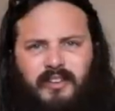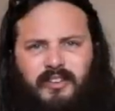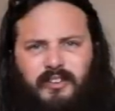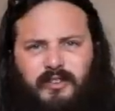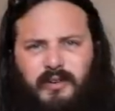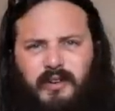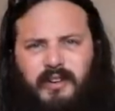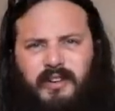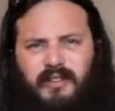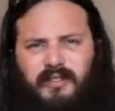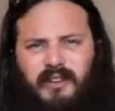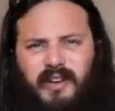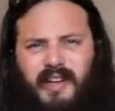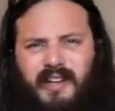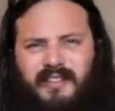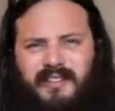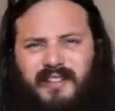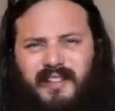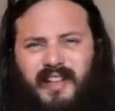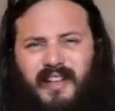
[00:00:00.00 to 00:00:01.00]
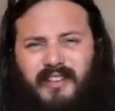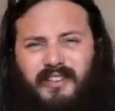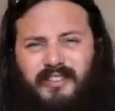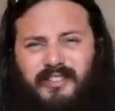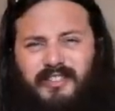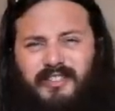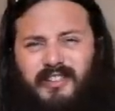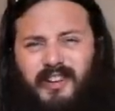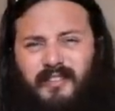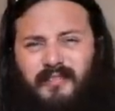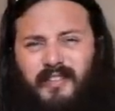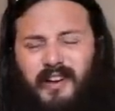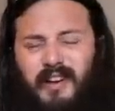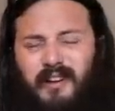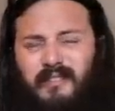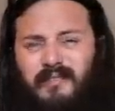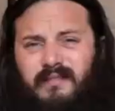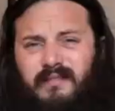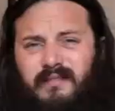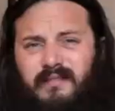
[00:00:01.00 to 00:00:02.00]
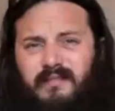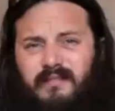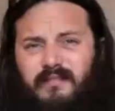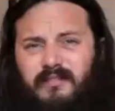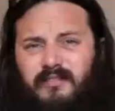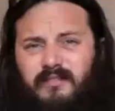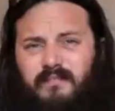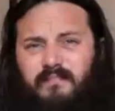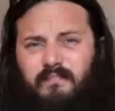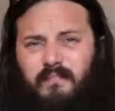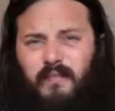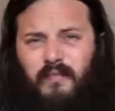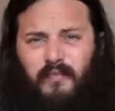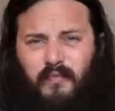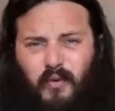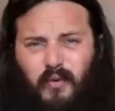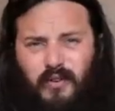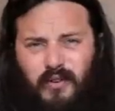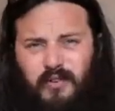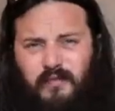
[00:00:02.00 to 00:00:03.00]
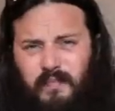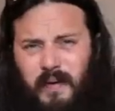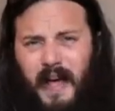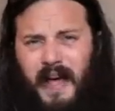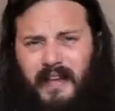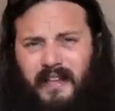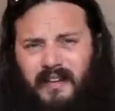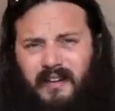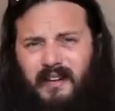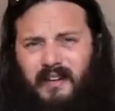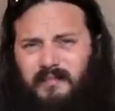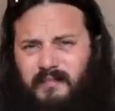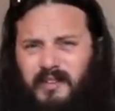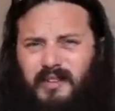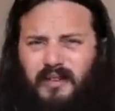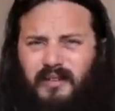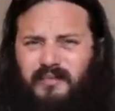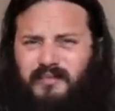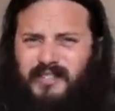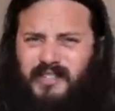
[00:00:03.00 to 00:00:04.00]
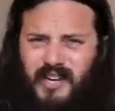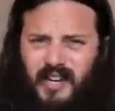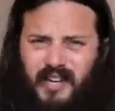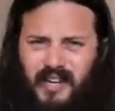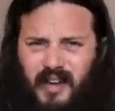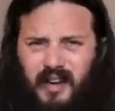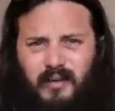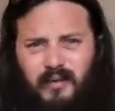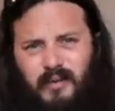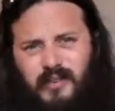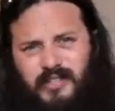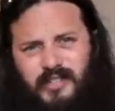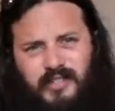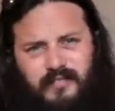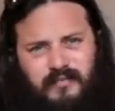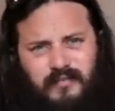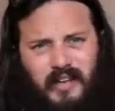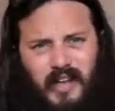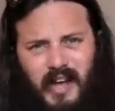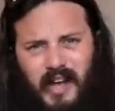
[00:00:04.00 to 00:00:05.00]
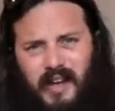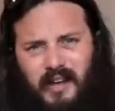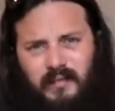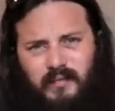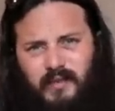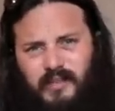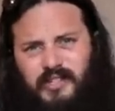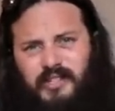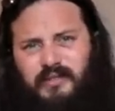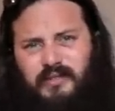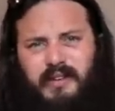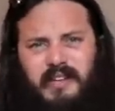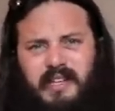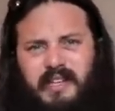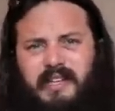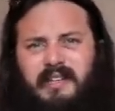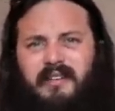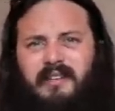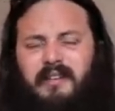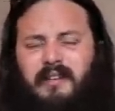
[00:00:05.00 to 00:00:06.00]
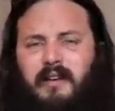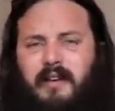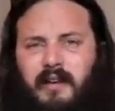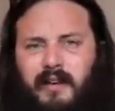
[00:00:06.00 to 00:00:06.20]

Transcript: Do any of you guys lay your stuff out before you pack it up? You know, check out what you've got, what you need.